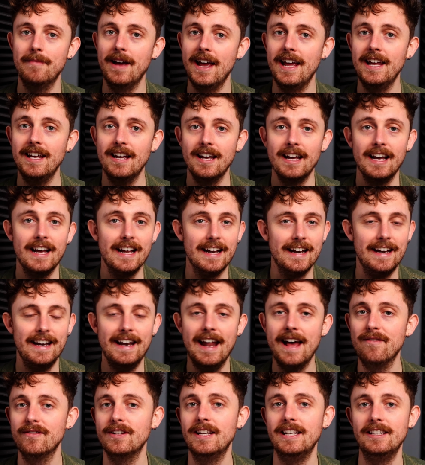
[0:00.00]
may
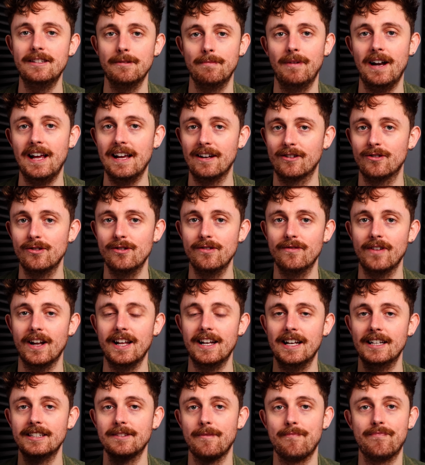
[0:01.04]
never need to play a groove like
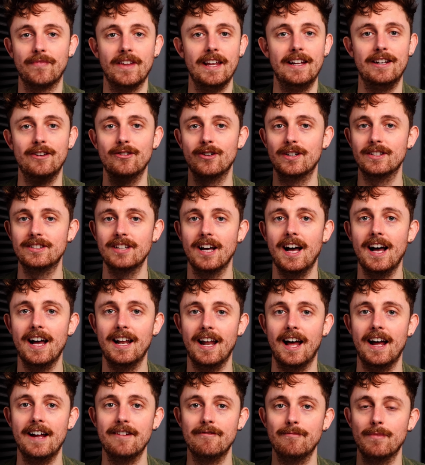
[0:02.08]
this in your entire
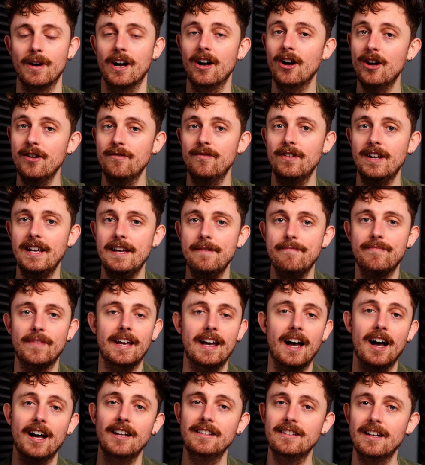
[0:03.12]
life, but hopefully
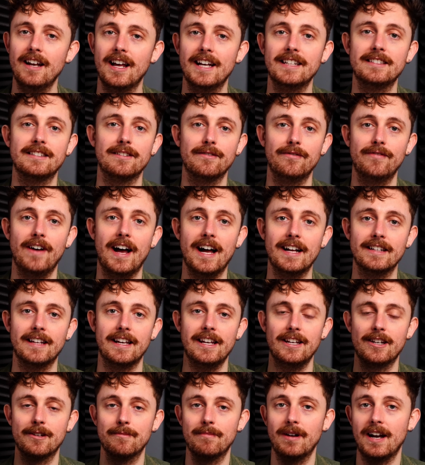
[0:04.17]
it underlines the fact
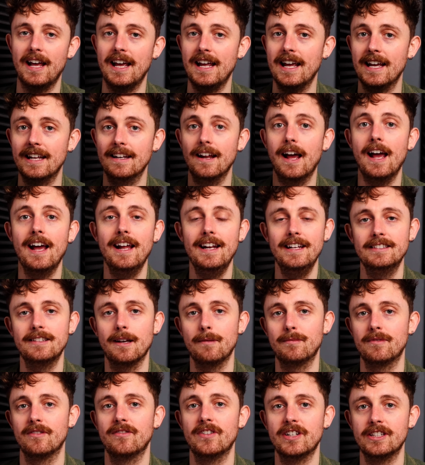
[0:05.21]
that you can play in any
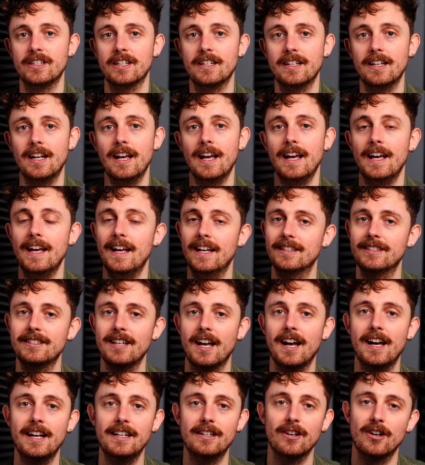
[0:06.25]
subdivision
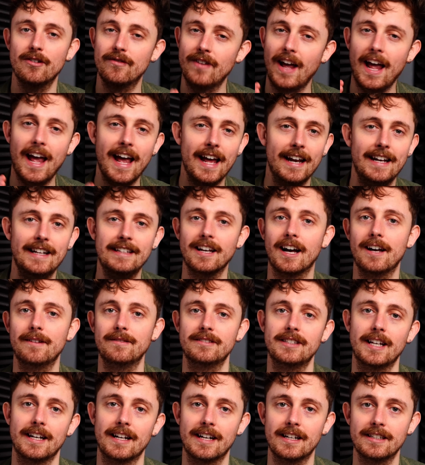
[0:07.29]
inside of any time
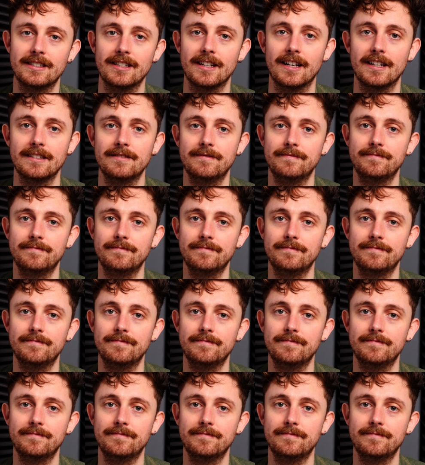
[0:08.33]
signature.